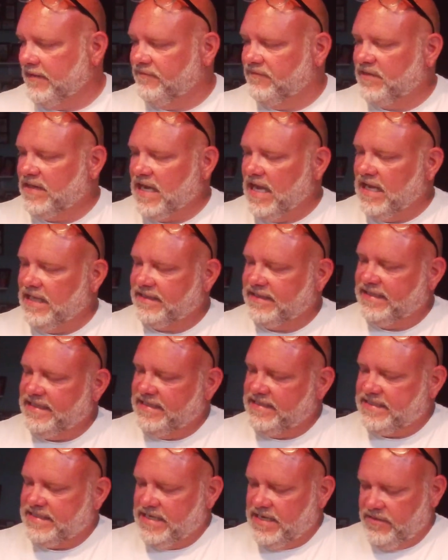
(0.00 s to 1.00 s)
I've got
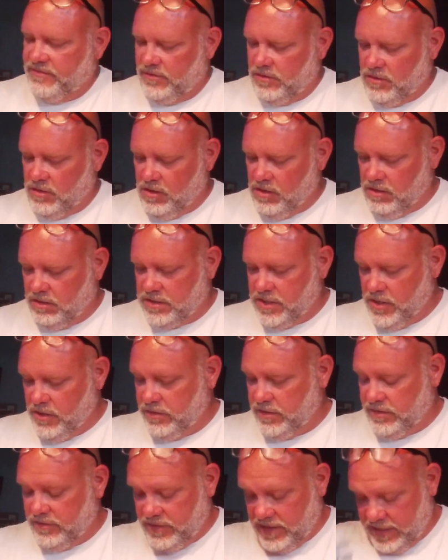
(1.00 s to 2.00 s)
this other Hulk Hogan